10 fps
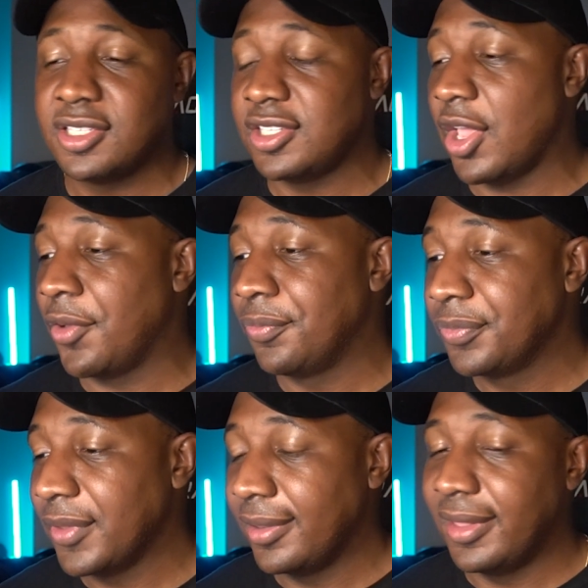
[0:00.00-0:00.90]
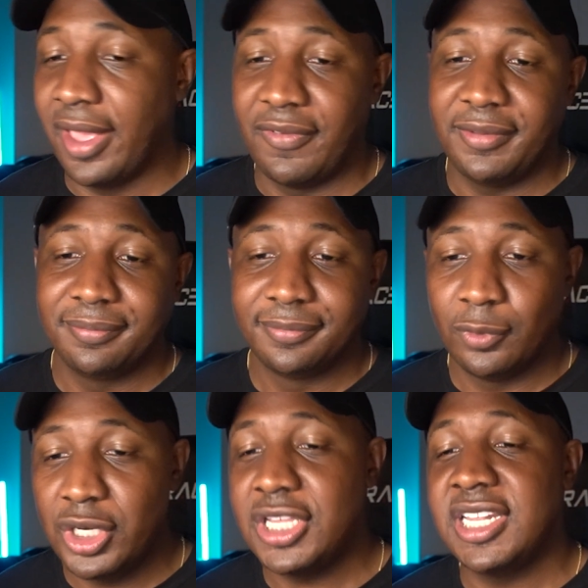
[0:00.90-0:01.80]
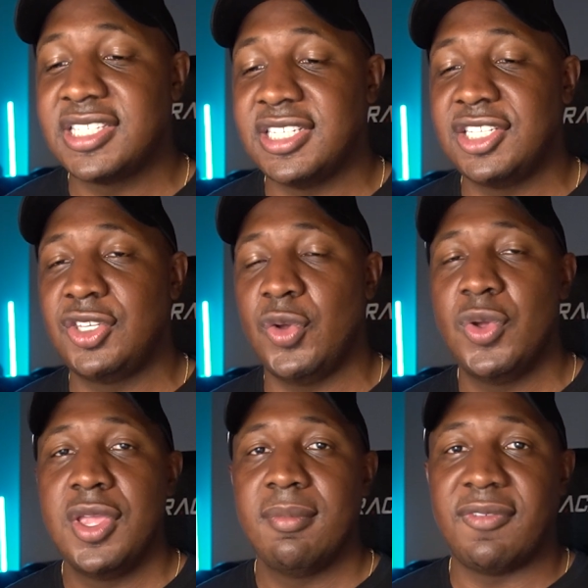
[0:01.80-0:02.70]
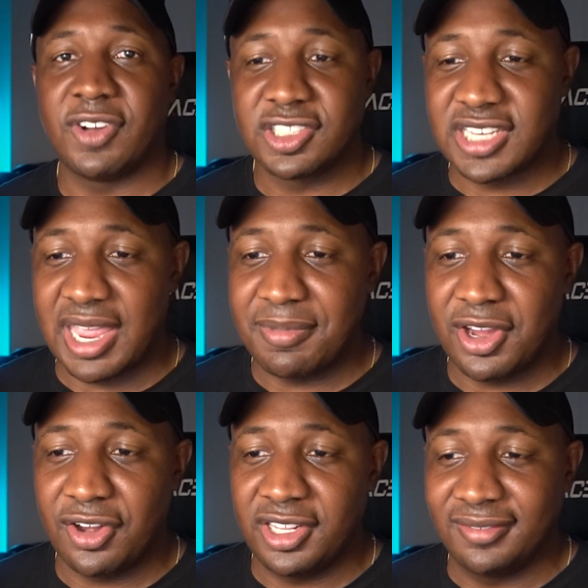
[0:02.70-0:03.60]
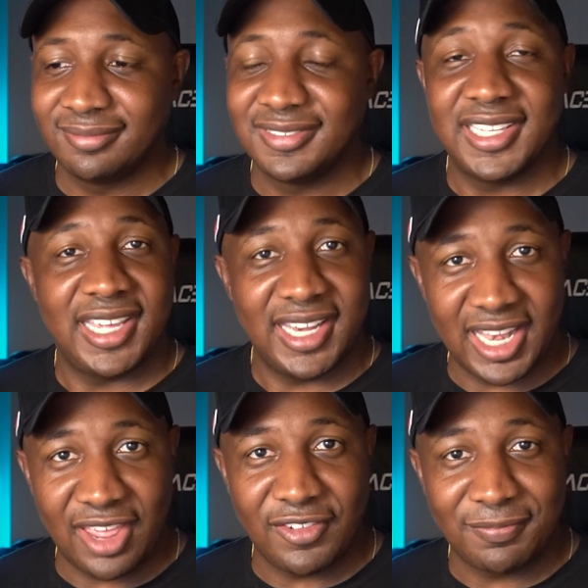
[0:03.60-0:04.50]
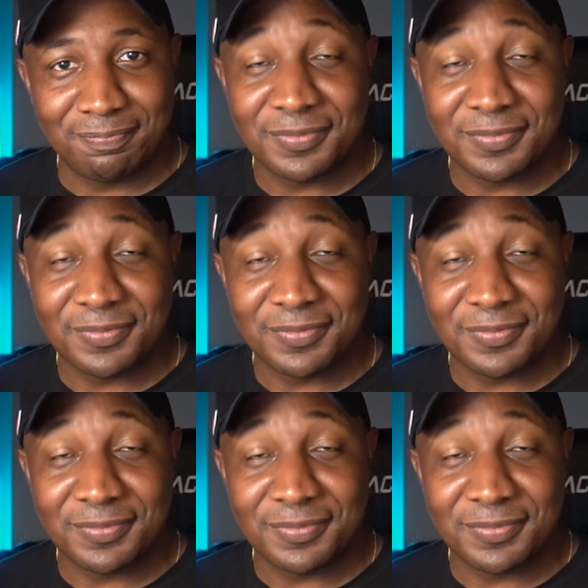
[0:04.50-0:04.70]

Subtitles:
So, love it. What are you listening to? My first time hearing it, and I love it.